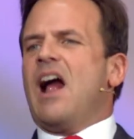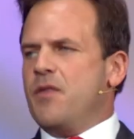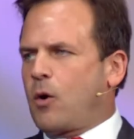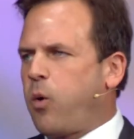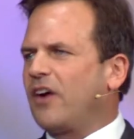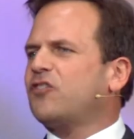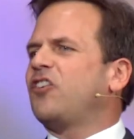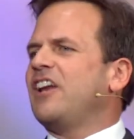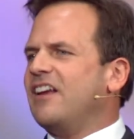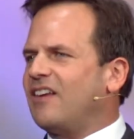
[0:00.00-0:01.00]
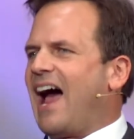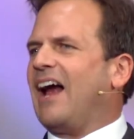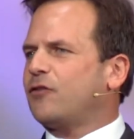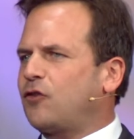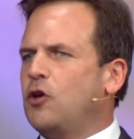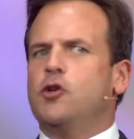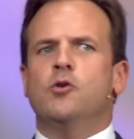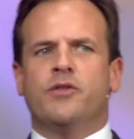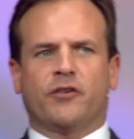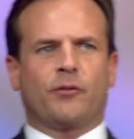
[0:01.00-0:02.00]
and the question is asked to
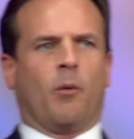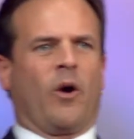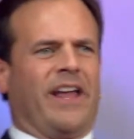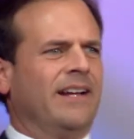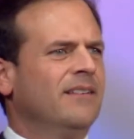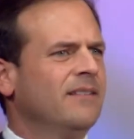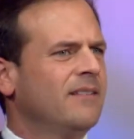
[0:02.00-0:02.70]
you this morning